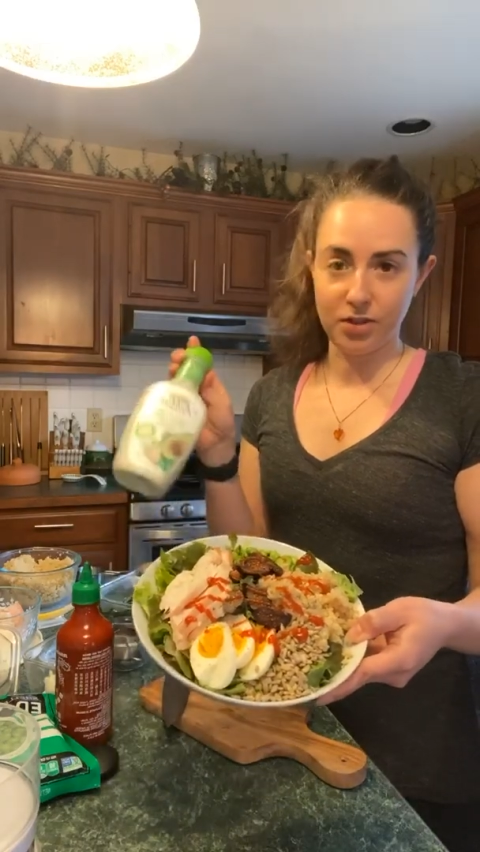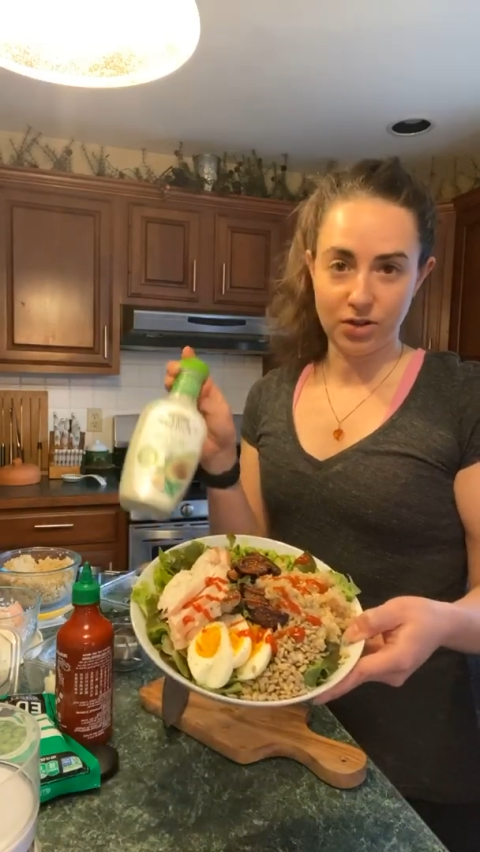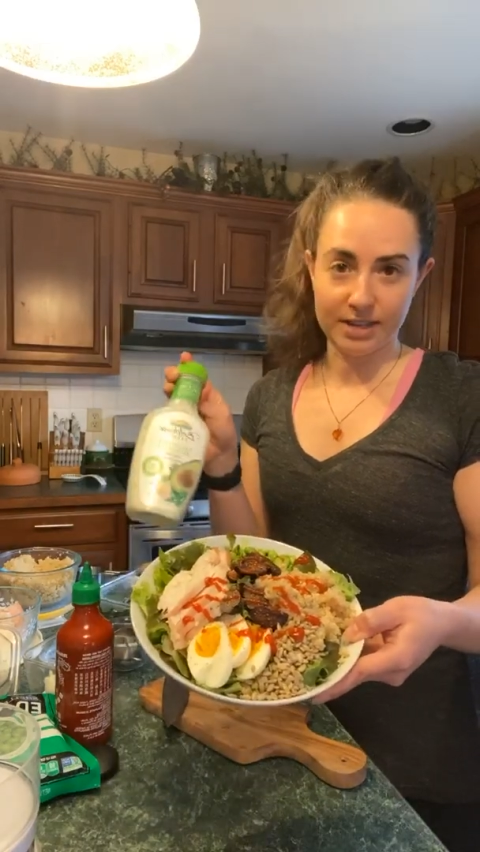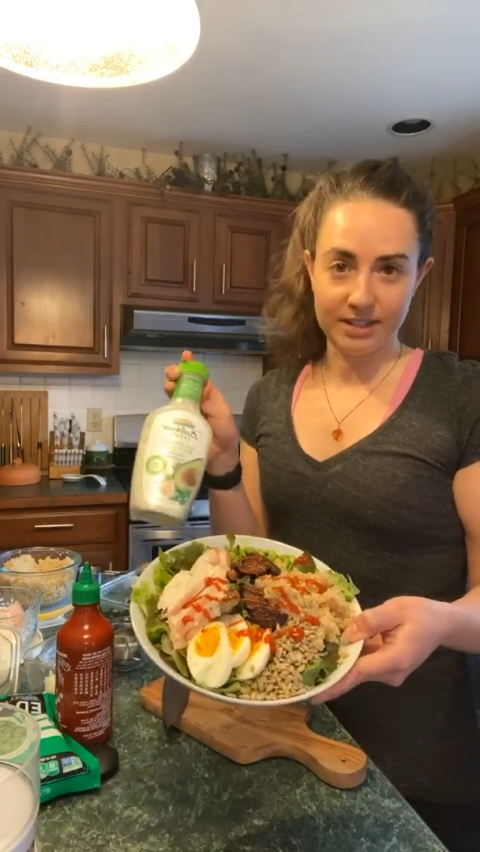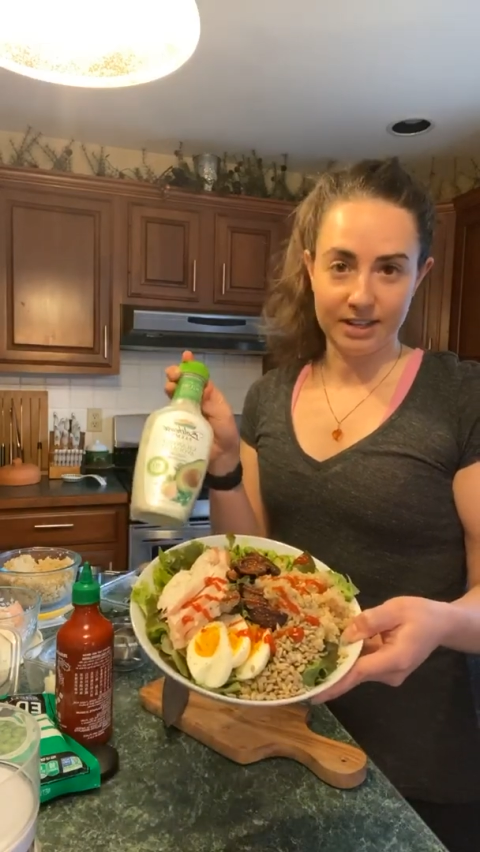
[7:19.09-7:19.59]

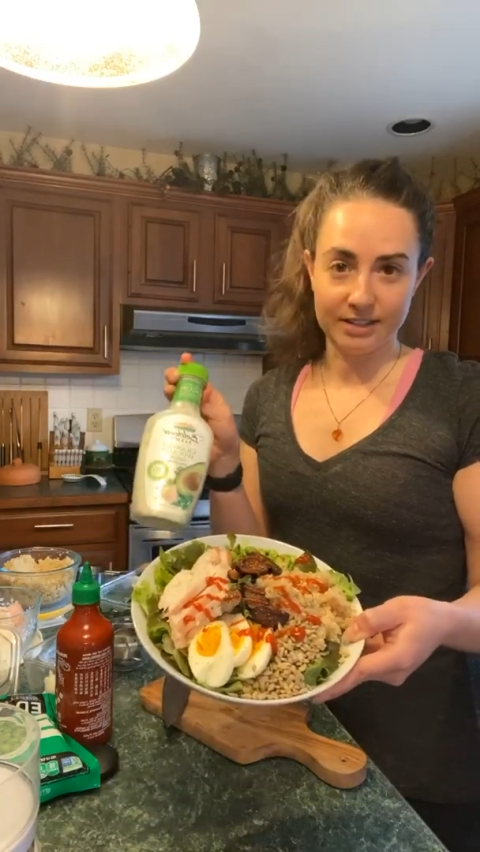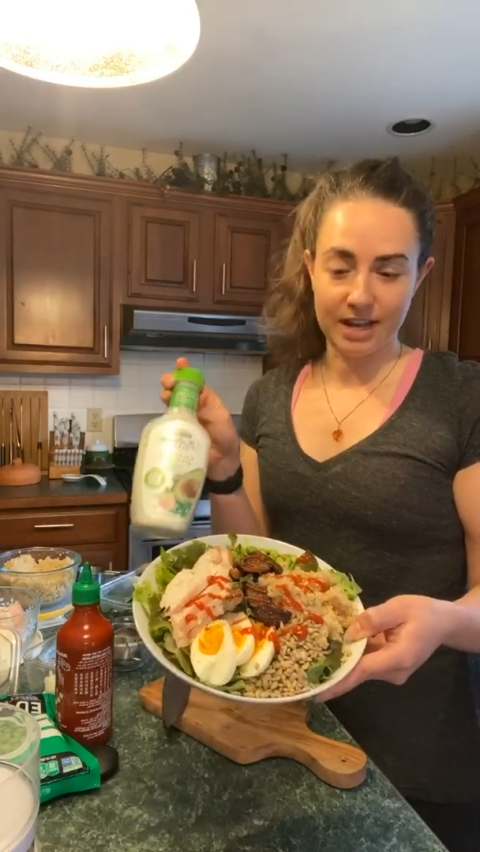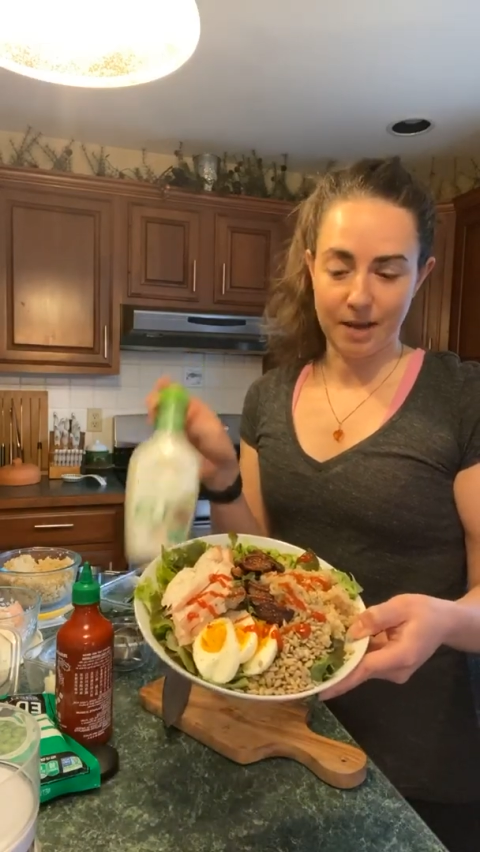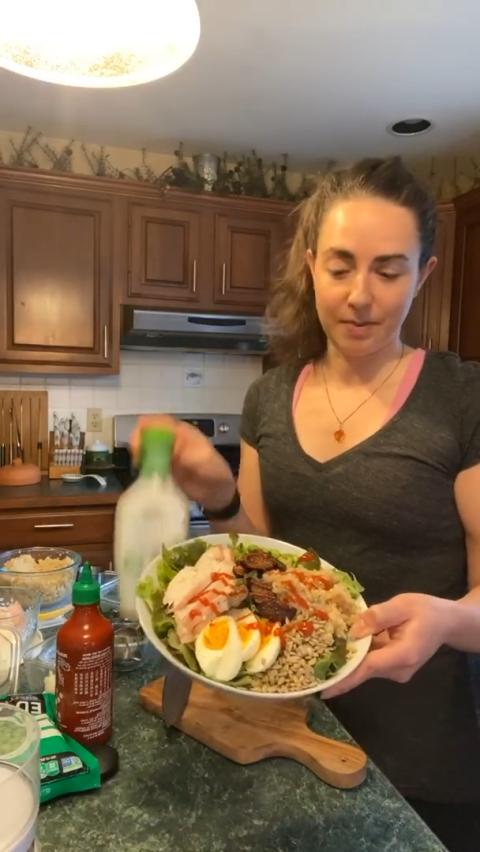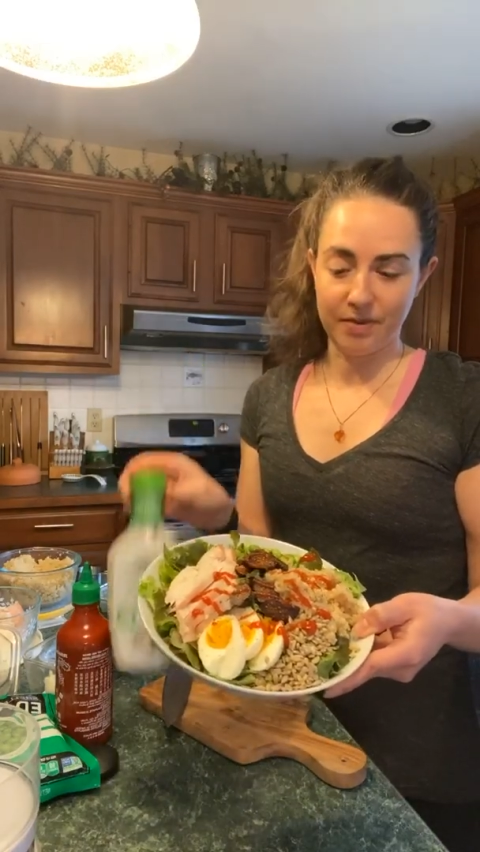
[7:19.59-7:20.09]
dressing on
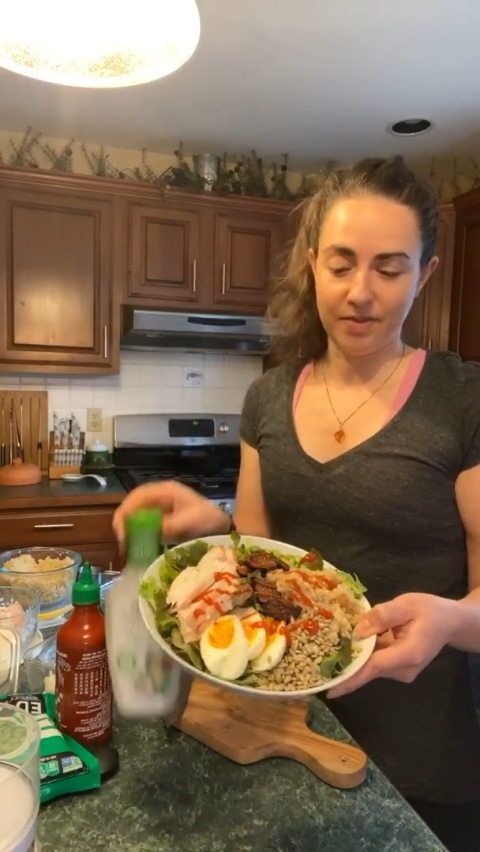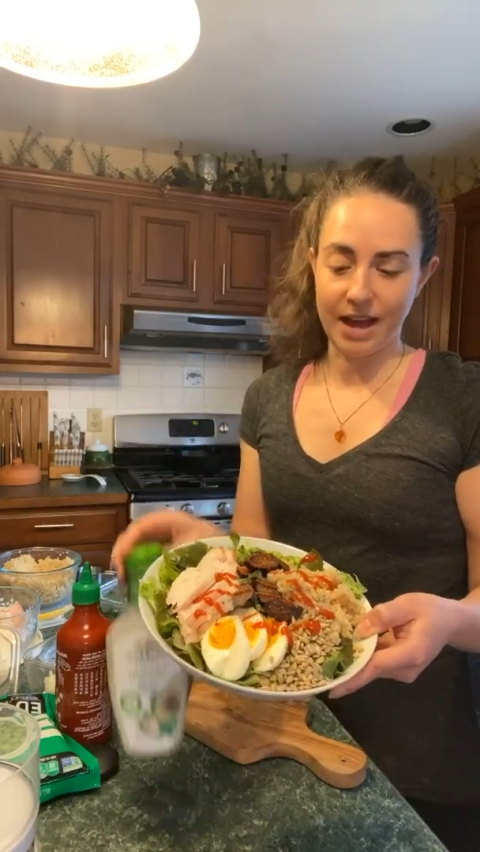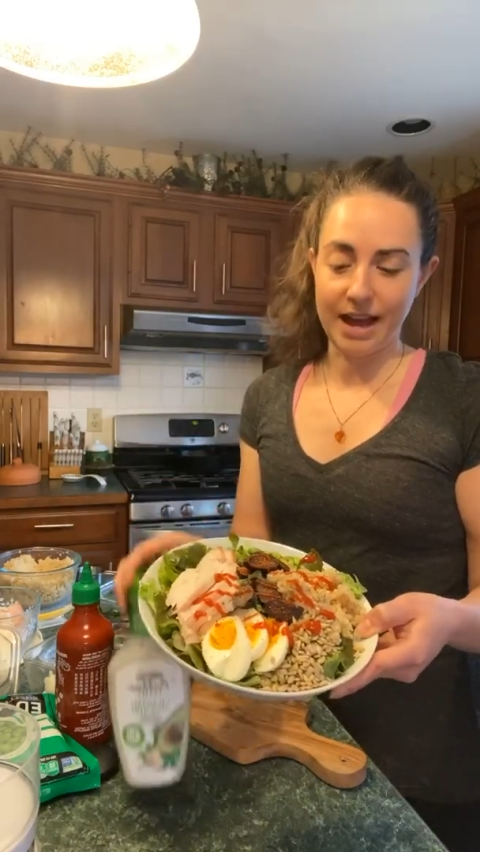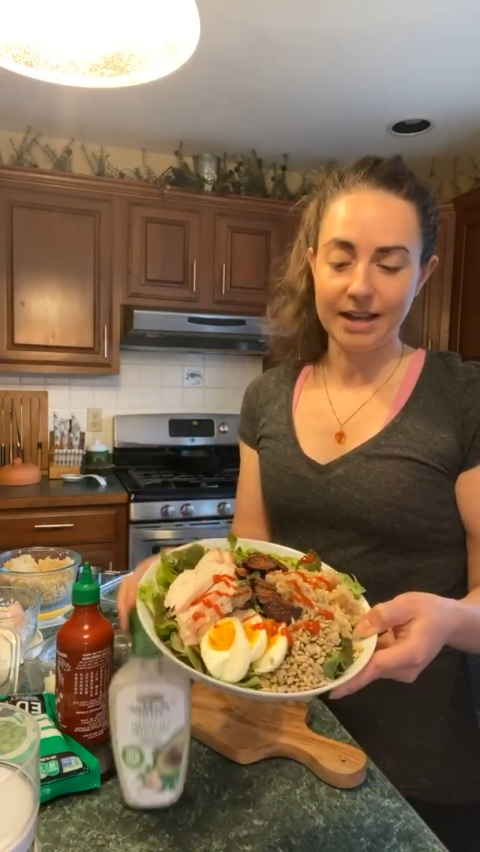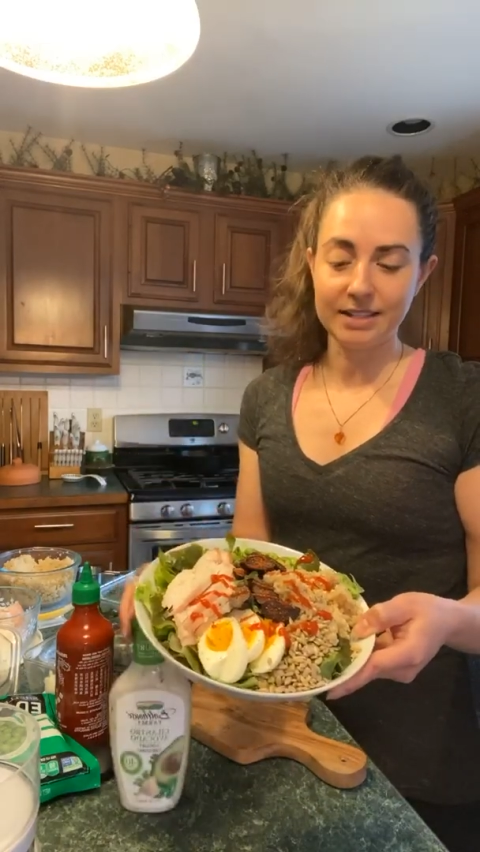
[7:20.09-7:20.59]
top of
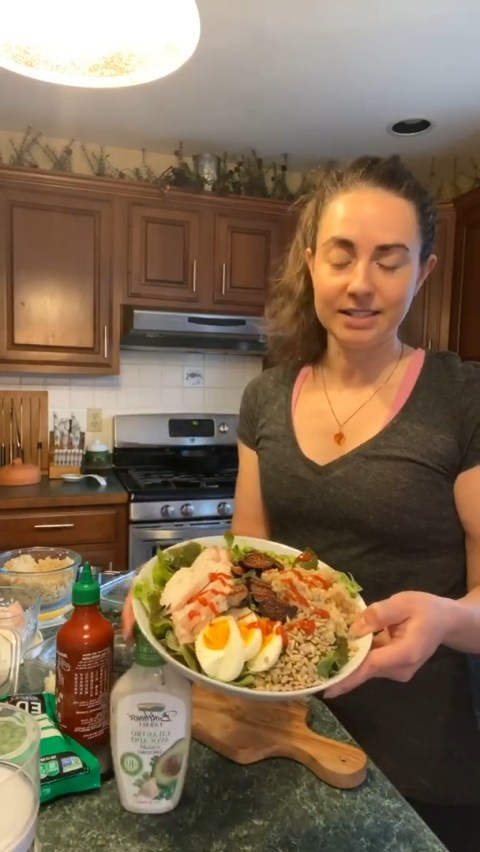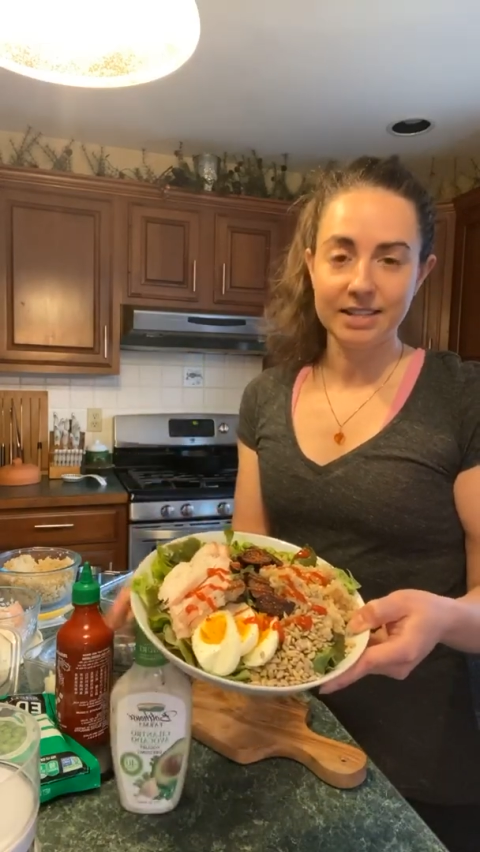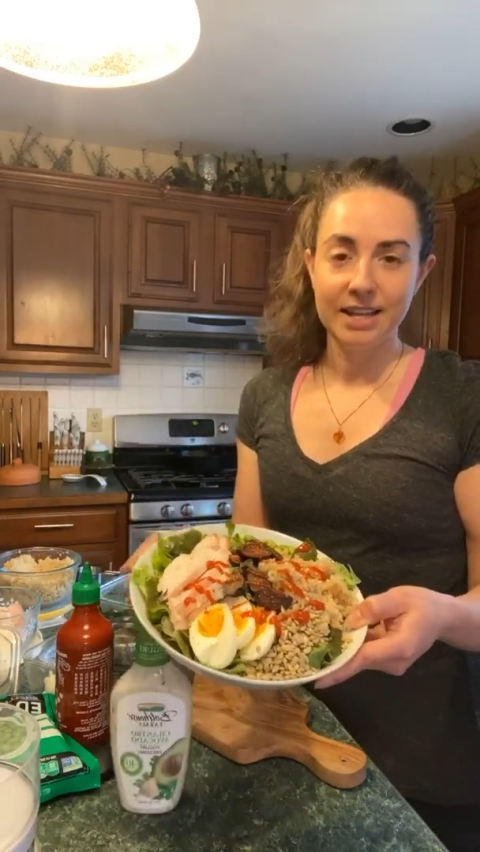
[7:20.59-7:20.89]
that,